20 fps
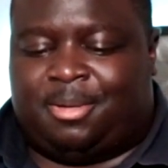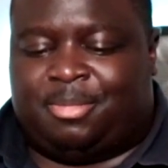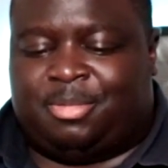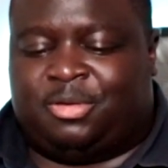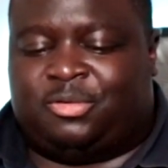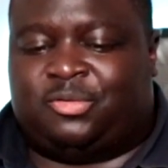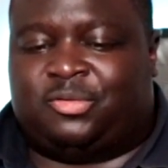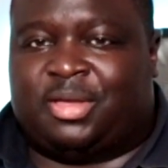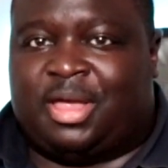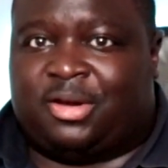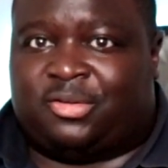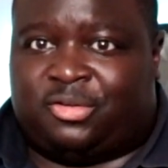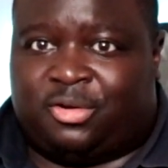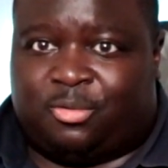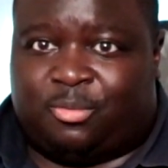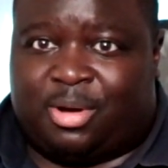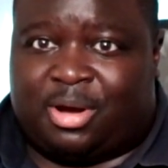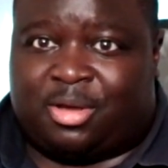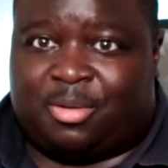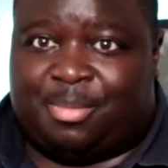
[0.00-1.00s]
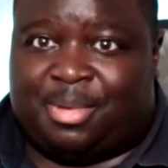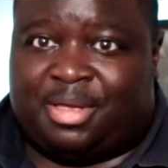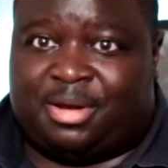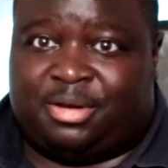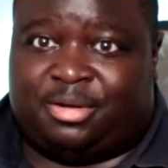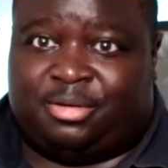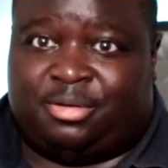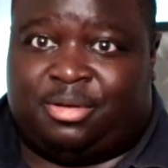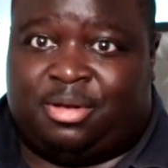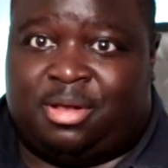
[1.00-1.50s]
This is actually a
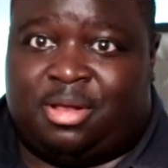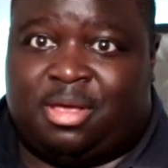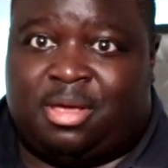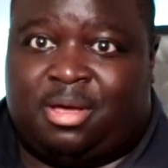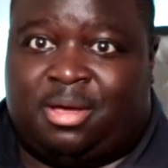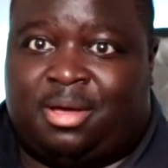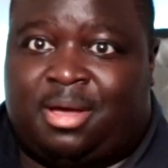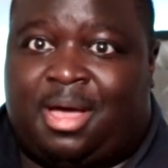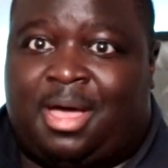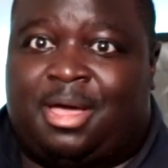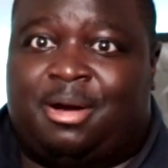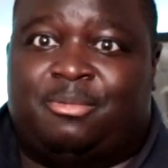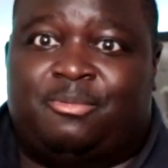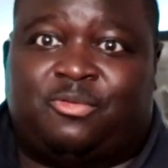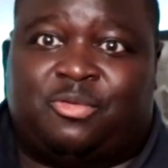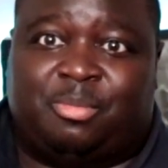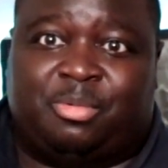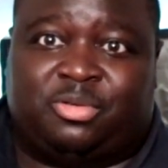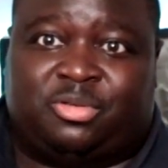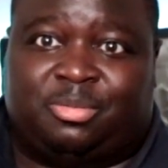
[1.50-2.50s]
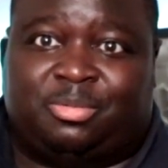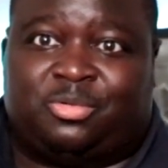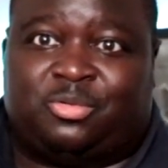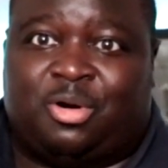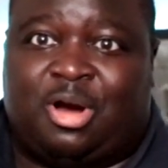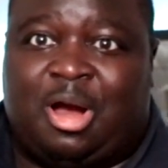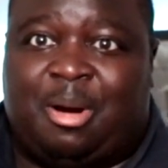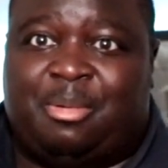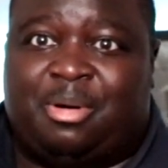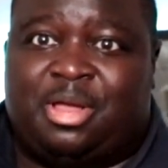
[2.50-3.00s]
recommended item from a
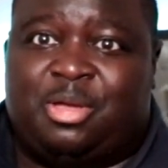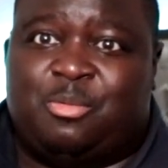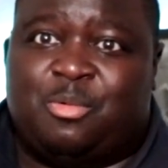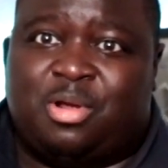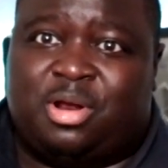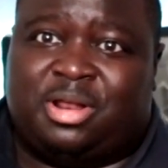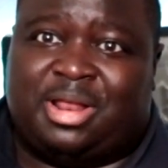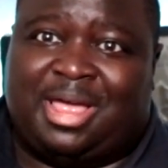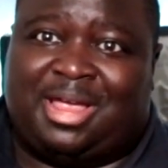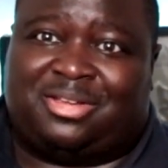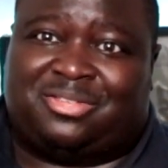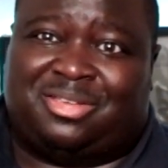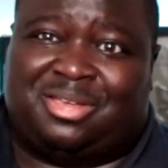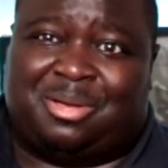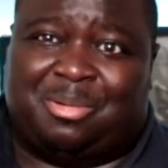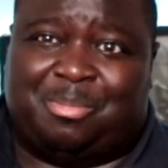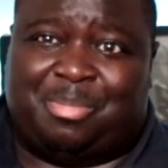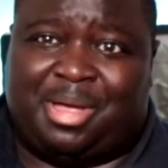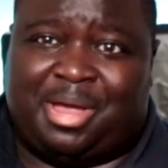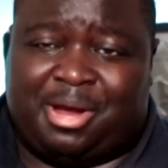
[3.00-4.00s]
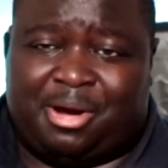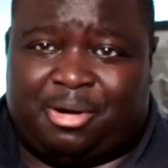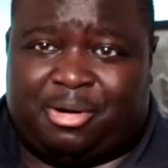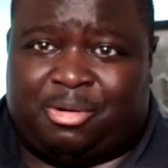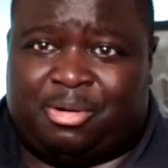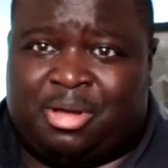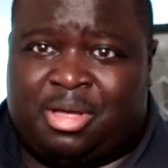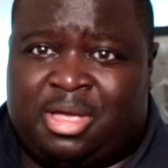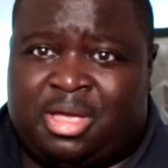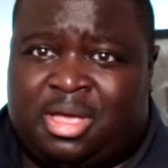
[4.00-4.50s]
subscriber. He wanted to actually
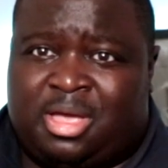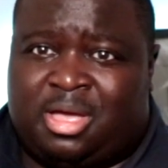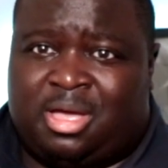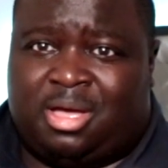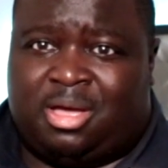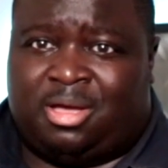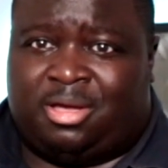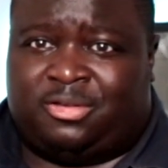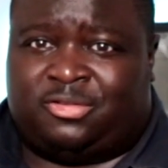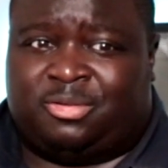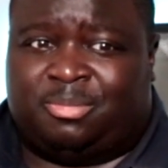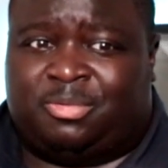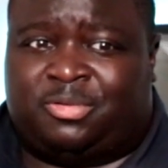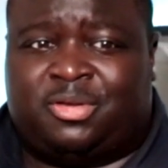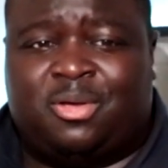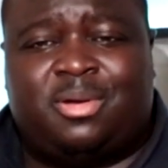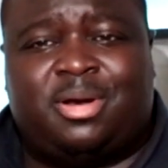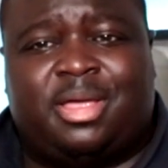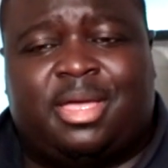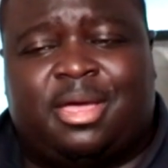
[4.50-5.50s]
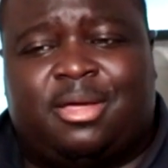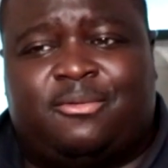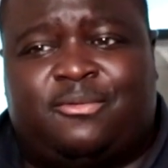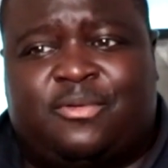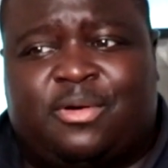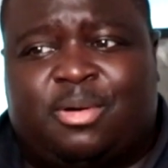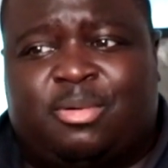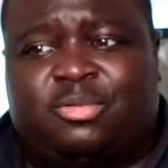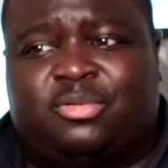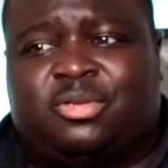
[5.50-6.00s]
compare some Sony
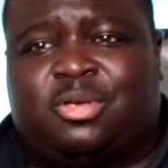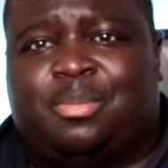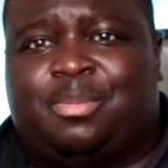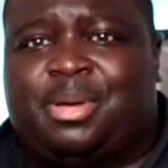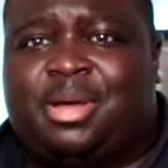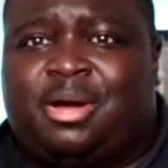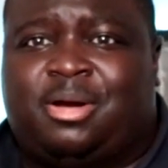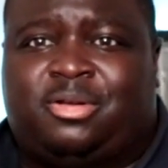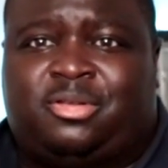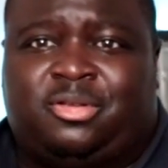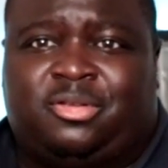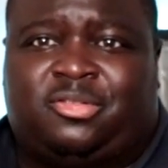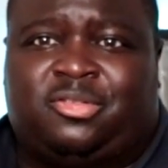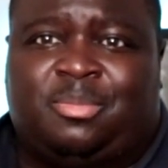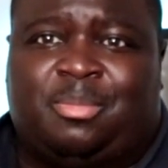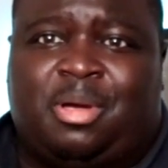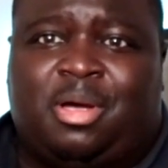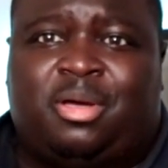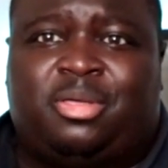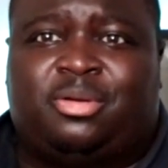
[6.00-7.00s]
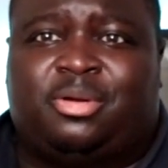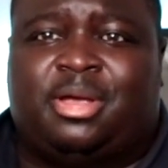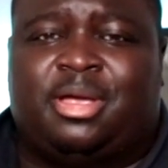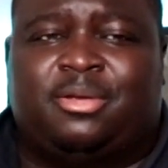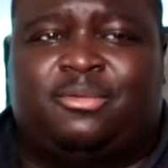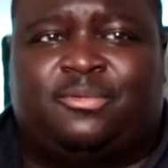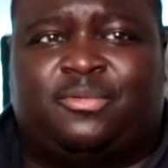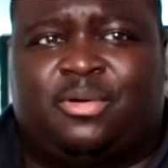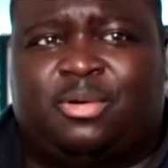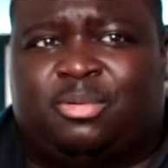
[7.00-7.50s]
headphones compared to some other
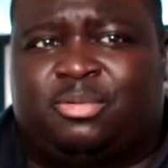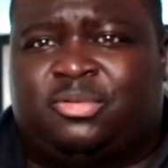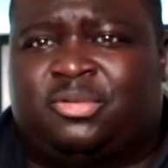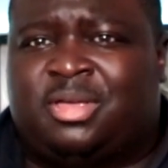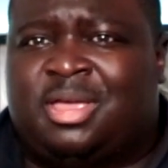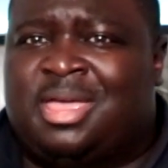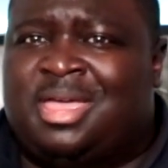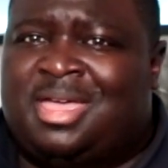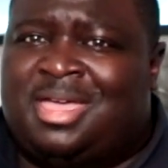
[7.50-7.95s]
headphones.